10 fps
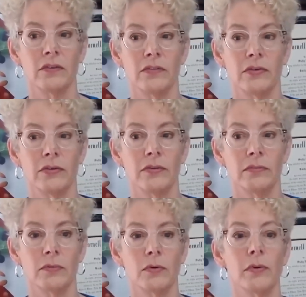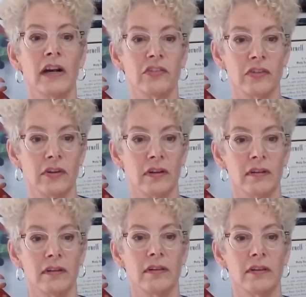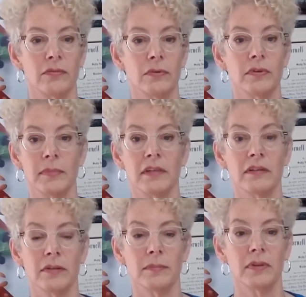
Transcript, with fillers: to question these rudimentary